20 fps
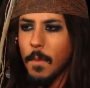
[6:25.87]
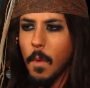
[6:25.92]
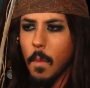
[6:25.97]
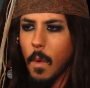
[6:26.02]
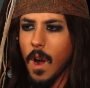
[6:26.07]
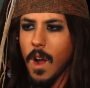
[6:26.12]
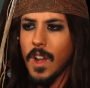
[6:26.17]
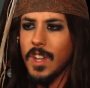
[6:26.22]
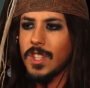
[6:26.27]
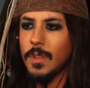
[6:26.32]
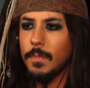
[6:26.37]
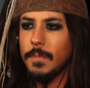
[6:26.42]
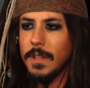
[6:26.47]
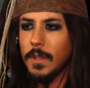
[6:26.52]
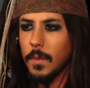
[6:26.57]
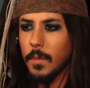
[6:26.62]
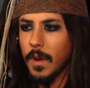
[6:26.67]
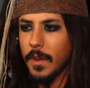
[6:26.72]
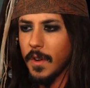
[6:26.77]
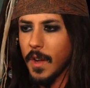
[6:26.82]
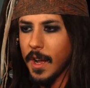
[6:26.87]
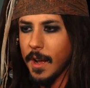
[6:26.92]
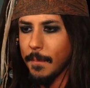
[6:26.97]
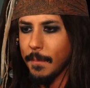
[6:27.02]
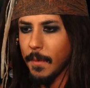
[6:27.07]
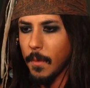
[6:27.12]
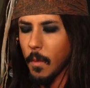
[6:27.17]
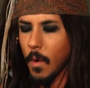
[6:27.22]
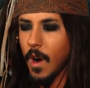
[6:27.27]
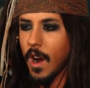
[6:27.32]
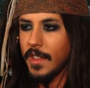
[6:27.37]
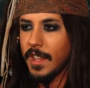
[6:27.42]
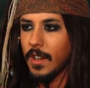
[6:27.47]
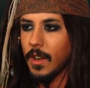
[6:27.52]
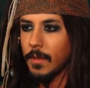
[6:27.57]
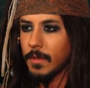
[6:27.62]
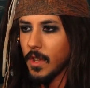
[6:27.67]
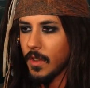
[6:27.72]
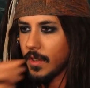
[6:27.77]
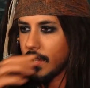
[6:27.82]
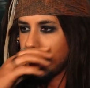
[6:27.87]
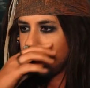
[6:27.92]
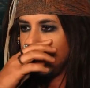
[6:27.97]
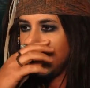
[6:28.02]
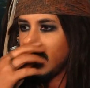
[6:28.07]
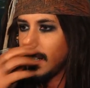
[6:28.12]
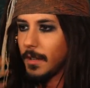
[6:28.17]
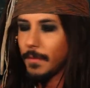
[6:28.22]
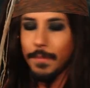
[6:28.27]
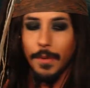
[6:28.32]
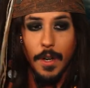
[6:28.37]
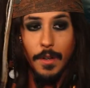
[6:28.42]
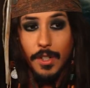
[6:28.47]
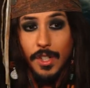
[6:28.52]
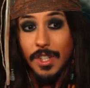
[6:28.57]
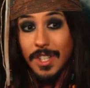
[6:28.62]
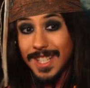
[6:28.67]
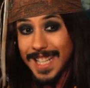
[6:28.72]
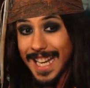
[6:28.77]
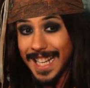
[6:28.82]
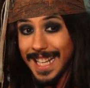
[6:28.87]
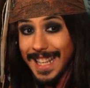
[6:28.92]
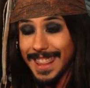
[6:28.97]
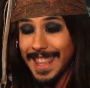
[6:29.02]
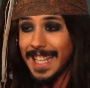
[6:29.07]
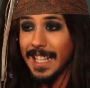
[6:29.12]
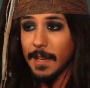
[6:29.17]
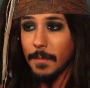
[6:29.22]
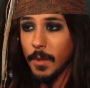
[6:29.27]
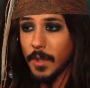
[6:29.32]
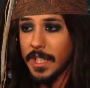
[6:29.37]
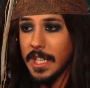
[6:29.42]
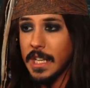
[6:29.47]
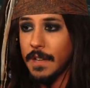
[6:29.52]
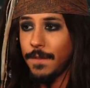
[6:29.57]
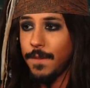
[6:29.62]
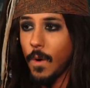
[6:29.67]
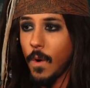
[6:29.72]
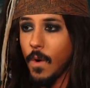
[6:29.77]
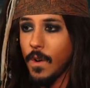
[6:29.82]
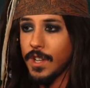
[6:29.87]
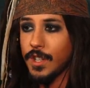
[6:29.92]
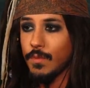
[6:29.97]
Why is the middle one up? Why have they not got their speed on approach? Second thing I'm looking for is